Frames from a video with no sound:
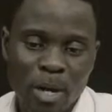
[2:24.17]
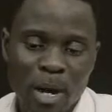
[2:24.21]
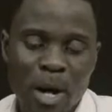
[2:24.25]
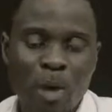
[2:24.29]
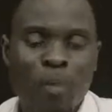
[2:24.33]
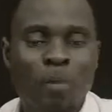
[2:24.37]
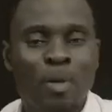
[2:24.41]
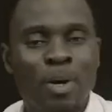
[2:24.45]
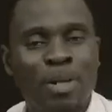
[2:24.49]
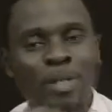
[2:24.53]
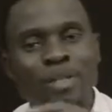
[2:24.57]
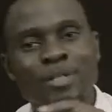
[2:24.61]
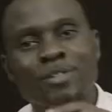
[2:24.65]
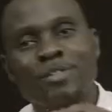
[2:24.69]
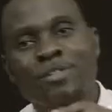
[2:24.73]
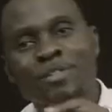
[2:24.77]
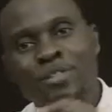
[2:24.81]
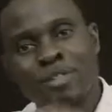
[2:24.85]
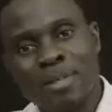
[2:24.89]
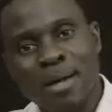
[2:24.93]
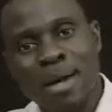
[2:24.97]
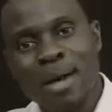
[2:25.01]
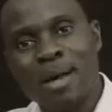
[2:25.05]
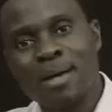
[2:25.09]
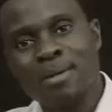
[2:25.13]
I wanted to
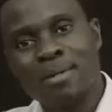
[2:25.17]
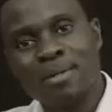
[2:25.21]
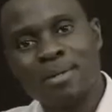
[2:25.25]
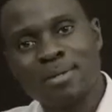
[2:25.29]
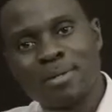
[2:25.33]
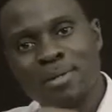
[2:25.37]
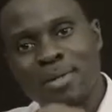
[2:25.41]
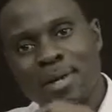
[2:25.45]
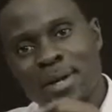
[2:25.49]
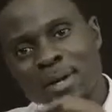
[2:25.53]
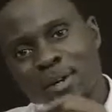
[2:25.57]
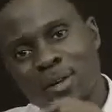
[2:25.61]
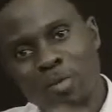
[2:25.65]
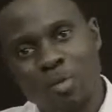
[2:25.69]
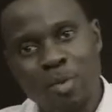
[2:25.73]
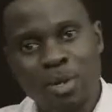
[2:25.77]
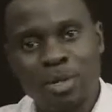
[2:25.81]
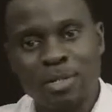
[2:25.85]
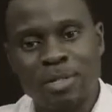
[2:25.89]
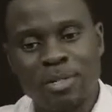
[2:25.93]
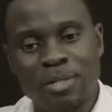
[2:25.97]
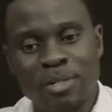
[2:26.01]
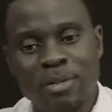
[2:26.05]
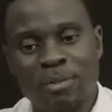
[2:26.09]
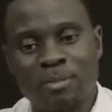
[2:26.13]
touch that
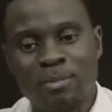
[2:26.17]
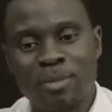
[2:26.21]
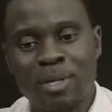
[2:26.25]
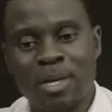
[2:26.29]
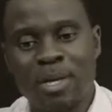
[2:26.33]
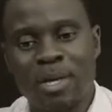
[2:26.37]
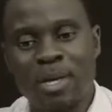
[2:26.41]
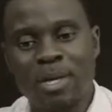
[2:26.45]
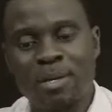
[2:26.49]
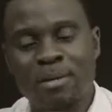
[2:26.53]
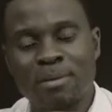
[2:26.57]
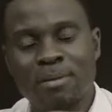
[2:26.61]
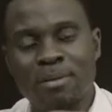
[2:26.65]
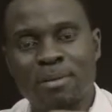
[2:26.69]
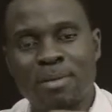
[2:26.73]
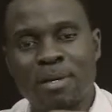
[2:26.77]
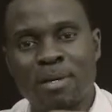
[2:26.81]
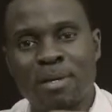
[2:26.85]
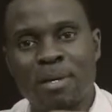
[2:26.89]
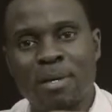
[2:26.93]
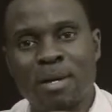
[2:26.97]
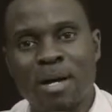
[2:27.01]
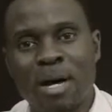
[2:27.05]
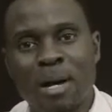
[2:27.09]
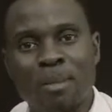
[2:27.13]
question because
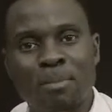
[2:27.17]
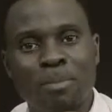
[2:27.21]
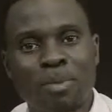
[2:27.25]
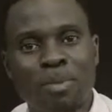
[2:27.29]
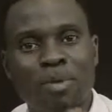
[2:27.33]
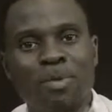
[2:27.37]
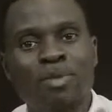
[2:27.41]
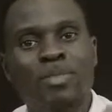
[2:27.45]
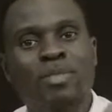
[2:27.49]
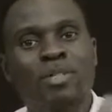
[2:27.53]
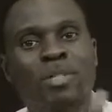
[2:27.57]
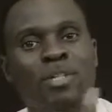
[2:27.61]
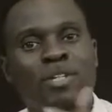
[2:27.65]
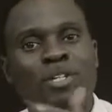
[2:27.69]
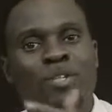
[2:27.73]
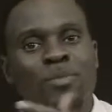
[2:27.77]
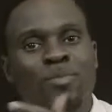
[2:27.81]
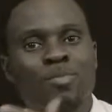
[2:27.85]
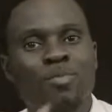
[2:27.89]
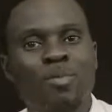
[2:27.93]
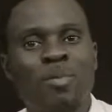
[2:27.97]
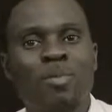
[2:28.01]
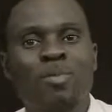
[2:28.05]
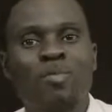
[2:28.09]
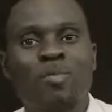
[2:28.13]
I'm launching a new
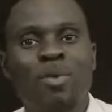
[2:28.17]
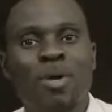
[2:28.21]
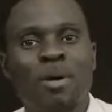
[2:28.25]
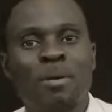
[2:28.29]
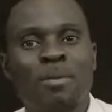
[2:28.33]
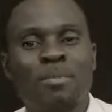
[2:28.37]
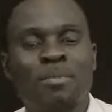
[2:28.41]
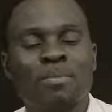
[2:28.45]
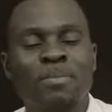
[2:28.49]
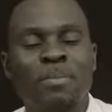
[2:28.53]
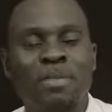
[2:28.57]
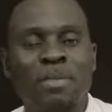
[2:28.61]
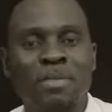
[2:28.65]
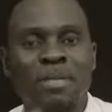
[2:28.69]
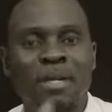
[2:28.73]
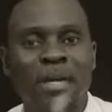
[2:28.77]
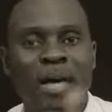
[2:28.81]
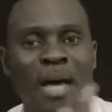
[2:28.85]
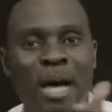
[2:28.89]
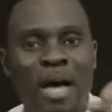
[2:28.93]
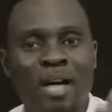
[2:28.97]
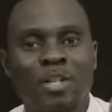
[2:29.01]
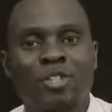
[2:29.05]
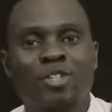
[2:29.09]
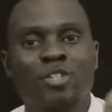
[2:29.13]
program, the
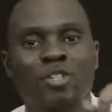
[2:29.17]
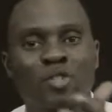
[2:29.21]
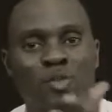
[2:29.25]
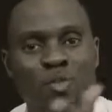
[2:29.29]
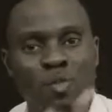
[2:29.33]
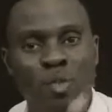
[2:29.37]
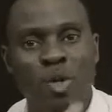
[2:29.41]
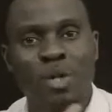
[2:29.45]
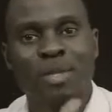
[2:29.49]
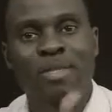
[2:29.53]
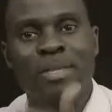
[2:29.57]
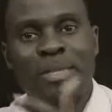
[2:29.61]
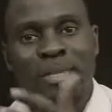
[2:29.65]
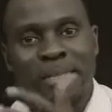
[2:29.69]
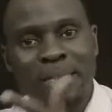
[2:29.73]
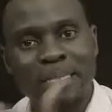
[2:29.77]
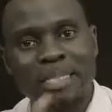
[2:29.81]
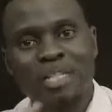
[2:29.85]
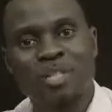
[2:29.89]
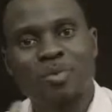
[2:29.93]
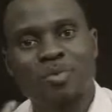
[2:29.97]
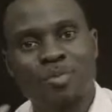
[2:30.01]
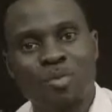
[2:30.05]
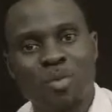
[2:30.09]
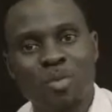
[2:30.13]
Action Wealth
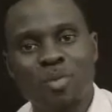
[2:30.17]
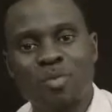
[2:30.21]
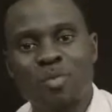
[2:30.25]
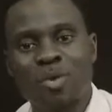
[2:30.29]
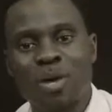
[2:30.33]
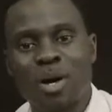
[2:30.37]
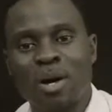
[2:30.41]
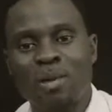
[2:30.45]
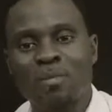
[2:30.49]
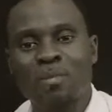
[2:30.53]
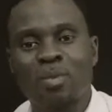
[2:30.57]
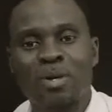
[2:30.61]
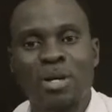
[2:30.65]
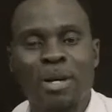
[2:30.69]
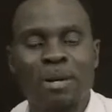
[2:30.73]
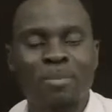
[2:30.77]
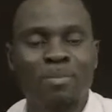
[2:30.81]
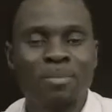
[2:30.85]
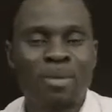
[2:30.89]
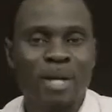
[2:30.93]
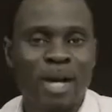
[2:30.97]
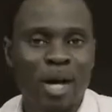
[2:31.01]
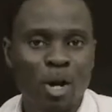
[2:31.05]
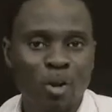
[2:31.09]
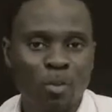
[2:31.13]
Elite program, where
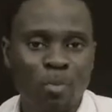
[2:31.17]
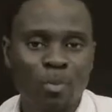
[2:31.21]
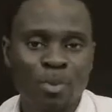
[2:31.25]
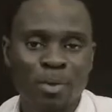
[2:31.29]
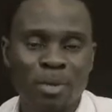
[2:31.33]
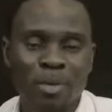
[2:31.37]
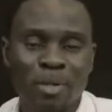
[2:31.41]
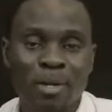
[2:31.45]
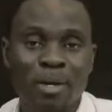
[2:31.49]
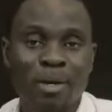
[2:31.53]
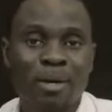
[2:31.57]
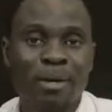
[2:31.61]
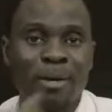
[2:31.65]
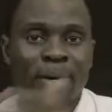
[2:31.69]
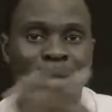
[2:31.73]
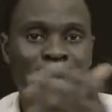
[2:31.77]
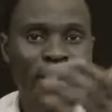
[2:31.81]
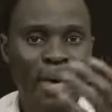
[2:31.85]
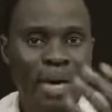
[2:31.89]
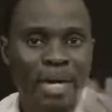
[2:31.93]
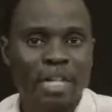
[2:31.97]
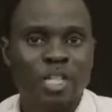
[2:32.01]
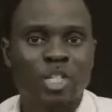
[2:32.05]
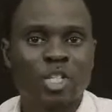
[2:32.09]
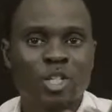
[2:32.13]
I'm helping
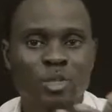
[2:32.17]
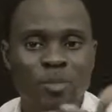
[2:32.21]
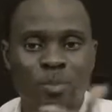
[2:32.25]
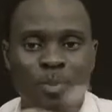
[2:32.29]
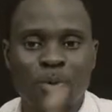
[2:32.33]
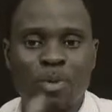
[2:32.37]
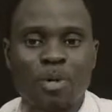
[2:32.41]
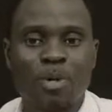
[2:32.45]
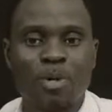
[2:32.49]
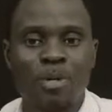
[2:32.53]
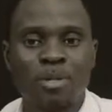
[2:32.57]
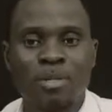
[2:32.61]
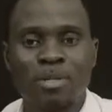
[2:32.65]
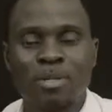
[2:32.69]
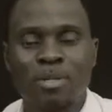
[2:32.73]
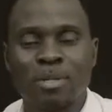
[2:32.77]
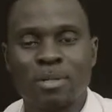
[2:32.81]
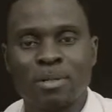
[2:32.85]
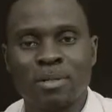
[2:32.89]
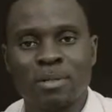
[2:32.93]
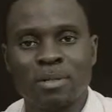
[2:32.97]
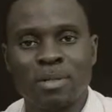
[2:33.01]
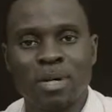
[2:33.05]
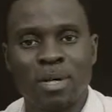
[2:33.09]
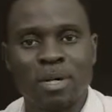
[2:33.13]
experts
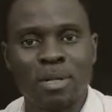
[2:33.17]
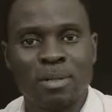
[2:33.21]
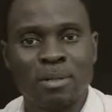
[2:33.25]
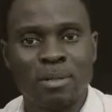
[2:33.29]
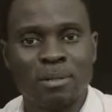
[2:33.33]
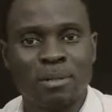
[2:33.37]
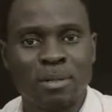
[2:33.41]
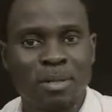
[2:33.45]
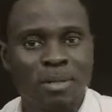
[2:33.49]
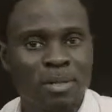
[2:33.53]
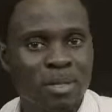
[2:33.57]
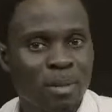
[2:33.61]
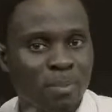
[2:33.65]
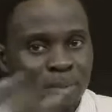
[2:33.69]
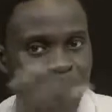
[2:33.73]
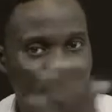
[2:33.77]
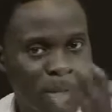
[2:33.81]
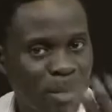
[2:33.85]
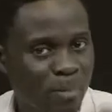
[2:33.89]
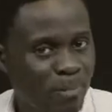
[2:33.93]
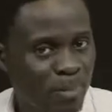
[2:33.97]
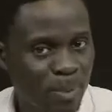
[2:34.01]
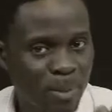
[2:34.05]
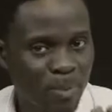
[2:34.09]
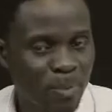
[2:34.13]
and
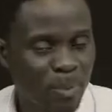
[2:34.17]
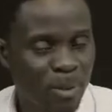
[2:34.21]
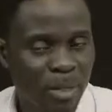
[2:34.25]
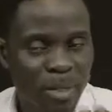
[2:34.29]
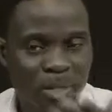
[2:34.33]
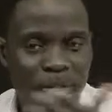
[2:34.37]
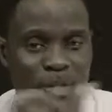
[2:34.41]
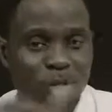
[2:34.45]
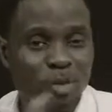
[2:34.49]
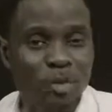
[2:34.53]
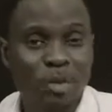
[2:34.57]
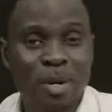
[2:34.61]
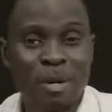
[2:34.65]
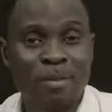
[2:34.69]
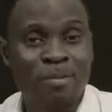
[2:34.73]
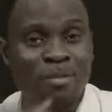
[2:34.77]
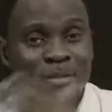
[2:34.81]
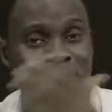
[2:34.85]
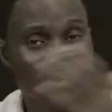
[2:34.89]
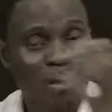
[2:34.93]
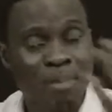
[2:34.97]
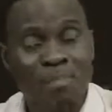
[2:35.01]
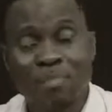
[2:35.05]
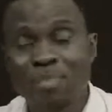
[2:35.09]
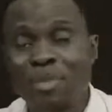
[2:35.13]
some people like you have
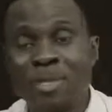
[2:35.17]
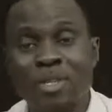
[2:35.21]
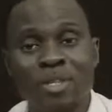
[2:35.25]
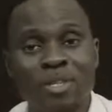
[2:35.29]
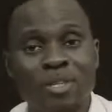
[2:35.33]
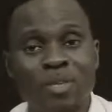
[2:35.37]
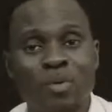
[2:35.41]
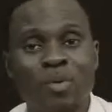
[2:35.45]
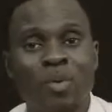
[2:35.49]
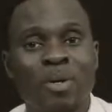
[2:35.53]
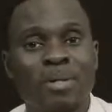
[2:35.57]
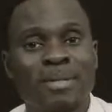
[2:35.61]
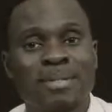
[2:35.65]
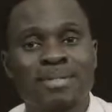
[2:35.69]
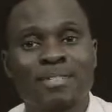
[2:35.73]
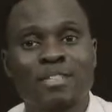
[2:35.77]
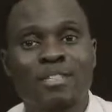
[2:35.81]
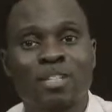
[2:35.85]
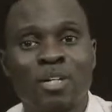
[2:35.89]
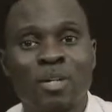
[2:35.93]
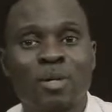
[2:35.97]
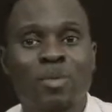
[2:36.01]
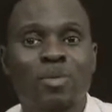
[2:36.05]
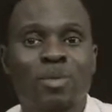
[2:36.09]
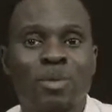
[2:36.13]
something you want to
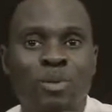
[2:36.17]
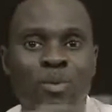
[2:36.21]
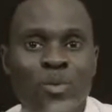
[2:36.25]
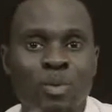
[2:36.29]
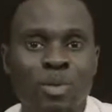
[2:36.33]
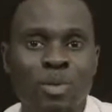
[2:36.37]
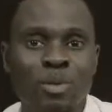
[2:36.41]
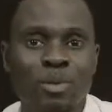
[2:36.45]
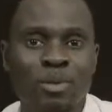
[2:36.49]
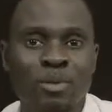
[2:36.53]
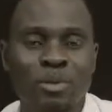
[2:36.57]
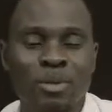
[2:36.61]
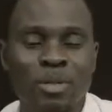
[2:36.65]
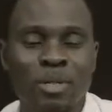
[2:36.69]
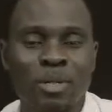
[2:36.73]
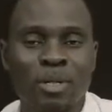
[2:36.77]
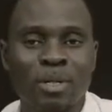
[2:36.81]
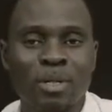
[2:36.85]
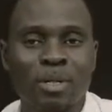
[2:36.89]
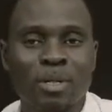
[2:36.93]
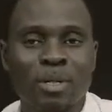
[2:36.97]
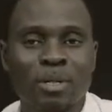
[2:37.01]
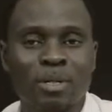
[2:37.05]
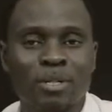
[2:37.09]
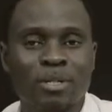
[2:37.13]
share with the world,
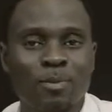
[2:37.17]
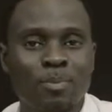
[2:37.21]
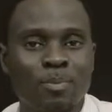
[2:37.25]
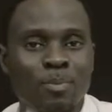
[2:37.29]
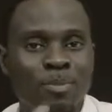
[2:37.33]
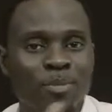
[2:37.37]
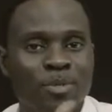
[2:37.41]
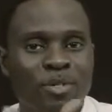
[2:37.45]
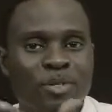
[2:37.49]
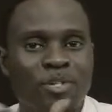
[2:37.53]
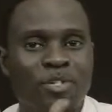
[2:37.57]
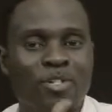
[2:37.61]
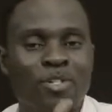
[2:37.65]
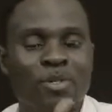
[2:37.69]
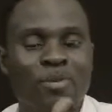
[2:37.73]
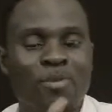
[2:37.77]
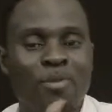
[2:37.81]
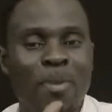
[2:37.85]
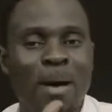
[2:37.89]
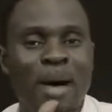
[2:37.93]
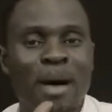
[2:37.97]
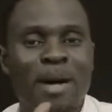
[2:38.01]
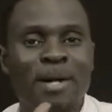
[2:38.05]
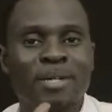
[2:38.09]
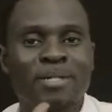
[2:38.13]
to position,
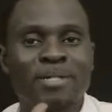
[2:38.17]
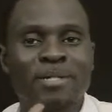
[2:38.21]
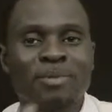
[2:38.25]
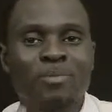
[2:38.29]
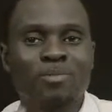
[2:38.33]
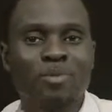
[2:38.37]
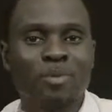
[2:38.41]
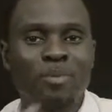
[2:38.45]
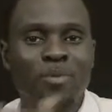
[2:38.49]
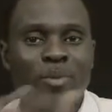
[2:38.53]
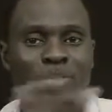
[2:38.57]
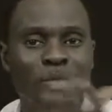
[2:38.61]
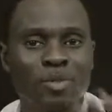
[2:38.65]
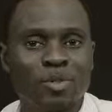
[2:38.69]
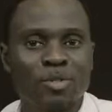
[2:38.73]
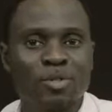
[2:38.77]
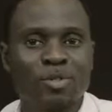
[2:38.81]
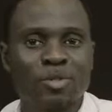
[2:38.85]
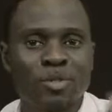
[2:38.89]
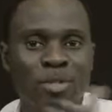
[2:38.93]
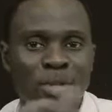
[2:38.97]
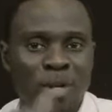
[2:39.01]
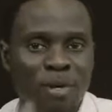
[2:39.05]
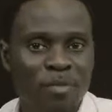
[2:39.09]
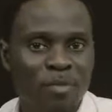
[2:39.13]
package, and promote
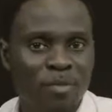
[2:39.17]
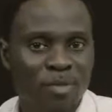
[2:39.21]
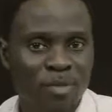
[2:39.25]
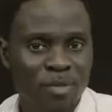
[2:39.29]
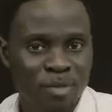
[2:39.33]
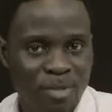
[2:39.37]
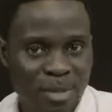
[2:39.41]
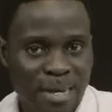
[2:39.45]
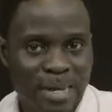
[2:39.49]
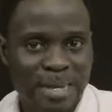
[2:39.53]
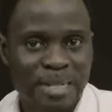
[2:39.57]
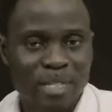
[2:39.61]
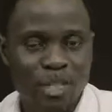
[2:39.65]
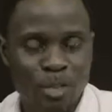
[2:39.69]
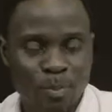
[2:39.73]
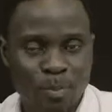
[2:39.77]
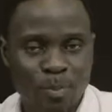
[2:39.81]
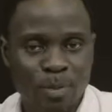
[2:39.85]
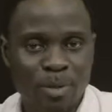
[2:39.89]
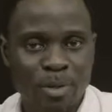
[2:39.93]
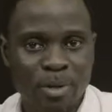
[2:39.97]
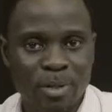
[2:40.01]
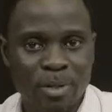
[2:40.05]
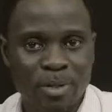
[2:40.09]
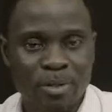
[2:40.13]
yourself as an expert.